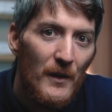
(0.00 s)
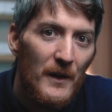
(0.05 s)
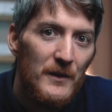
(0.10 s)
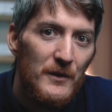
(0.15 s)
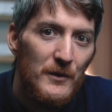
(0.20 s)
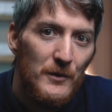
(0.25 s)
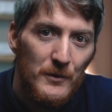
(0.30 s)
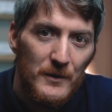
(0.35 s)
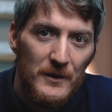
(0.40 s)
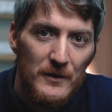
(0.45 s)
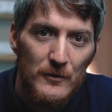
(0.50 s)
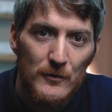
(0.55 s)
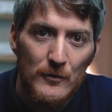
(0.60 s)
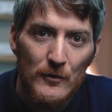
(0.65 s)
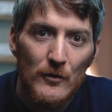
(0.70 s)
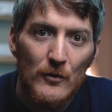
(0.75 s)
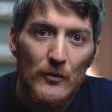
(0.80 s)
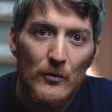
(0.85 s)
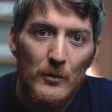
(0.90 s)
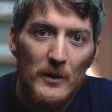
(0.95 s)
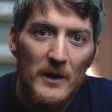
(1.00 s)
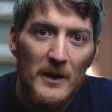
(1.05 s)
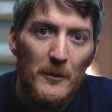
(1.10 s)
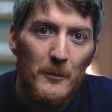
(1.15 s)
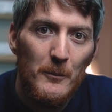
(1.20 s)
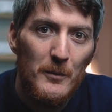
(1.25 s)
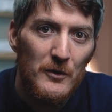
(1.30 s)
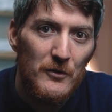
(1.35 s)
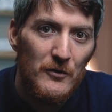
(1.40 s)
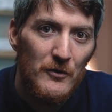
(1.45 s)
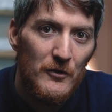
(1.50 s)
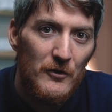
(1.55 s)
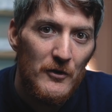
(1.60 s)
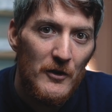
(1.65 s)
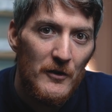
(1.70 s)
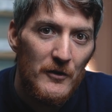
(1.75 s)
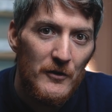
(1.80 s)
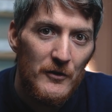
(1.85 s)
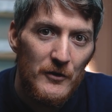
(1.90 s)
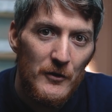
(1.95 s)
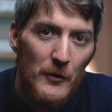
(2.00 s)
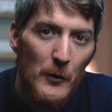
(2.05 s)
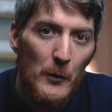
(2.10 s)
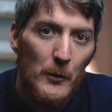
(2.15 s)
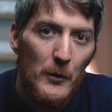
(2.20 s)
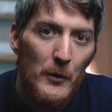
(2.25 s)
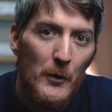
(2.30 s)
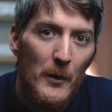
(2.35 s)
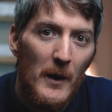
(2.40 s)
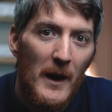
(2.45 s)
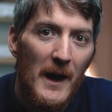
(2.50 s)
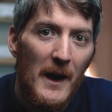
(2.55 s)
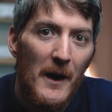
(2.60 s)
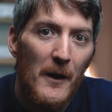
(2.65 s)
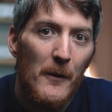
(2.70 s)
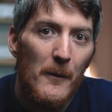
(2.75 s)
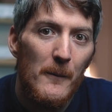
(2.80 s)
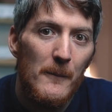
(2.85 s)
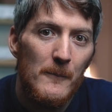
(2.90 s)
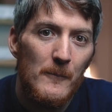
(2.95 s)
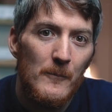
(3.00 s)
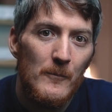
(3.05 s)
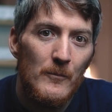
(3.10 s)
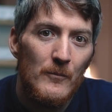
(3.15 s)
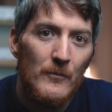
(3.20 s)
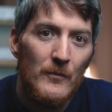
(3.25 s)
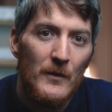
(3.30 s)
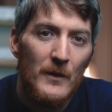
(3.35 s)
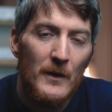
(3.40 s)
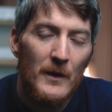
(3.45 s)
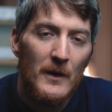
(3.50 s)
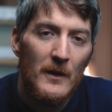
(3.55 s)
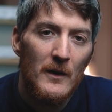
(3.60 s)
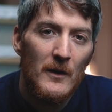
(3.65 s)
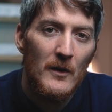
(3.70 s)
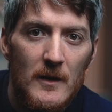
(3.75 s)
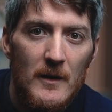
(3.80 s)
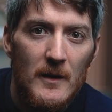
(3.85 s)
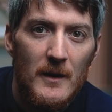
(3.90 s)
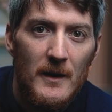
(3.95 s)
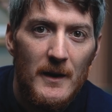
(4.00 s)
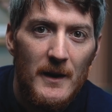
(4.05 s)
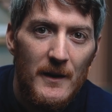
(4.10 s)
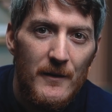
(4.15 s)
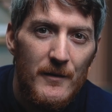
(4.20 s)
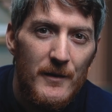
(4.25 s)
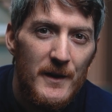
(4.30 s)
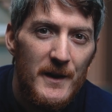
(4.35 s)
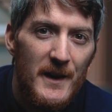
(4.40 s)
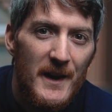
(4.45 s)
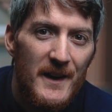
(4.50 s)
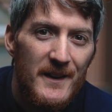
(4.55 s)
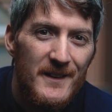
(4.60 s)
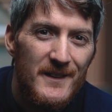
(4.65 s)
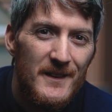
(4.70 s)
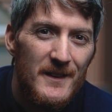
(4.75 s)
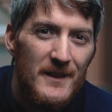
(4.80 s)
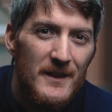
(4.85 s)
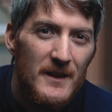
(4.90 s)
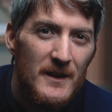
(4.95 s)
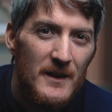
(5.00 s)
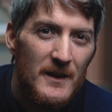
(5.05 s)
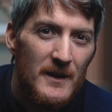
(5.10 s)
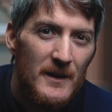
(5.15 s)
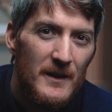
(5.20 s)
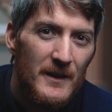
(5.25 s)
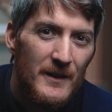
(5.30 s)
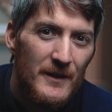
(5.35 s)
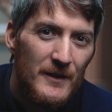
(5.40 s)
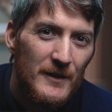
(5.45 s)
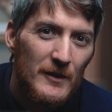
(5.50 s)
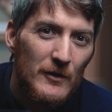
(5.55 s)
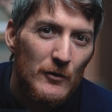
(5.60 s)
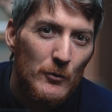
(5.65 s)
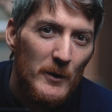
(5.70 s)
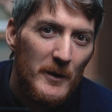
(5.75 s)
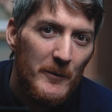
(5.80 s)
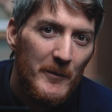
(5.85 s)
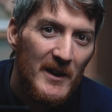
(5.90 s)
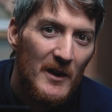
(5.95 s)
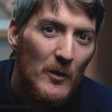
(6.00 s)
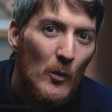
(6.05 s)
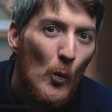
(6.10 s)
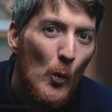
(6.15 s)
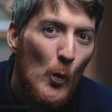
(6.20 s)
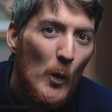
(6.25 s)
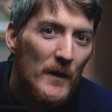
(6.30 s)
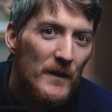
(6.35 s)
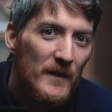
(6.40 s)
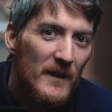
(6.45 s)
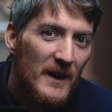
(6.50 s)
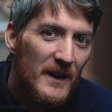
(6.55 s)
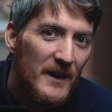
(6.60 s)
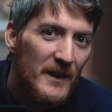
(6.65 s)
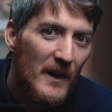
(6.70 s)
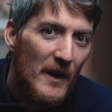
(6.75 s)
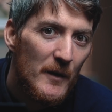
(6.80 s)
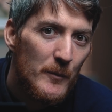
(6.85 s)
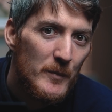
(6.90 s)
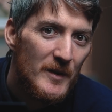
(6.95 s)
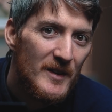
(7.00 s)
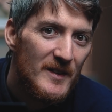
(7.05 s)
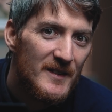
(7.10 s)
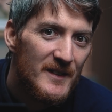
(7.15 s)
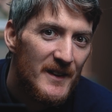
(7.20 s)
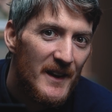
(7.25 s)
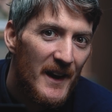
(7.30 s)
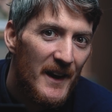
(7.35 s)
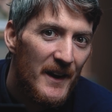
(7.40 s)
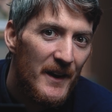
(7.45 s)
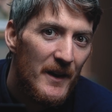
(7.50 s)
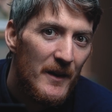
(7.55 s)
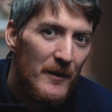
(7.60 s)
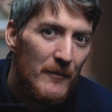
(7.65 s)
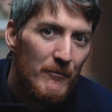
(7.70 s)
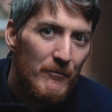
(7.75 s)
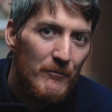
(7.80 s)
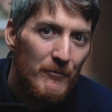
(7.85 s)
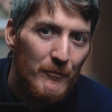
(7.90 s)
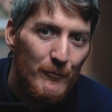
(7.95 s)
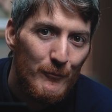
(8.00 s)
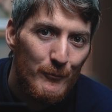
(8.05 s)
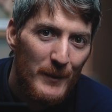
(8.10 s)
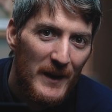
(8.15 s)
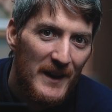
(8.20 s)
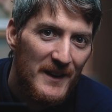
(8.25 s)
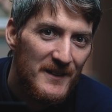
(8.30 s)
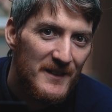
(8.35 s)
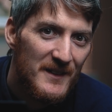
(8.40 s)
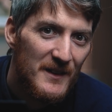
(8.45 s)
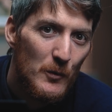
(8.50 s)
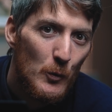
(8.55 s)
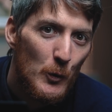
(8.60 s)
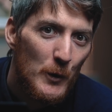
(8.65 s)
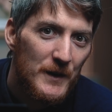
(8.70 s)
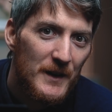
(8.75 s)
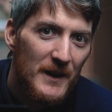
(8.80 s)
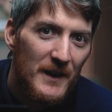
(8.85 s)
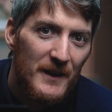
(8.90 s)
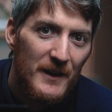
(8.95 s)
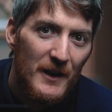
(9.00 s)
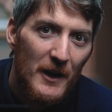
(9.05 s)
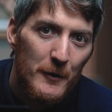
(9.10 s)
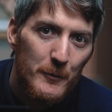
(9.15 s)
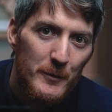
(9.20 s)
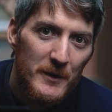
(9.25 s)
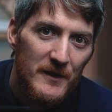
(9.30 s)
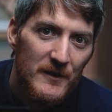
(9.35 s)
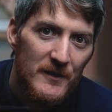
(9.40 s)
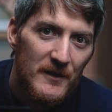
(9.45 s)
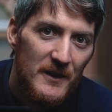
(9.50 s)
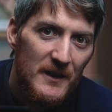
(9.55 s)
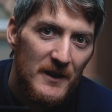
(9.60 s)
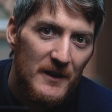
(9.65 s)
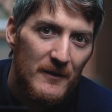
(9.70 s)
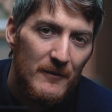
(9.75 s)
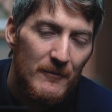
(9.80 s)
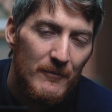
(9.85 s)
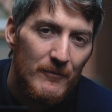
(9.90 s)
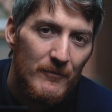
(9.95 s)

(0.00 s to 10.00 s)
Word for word: that you need to scream but you just don't know how. In the end, screaming what cannot be said, painting what cannot be seen,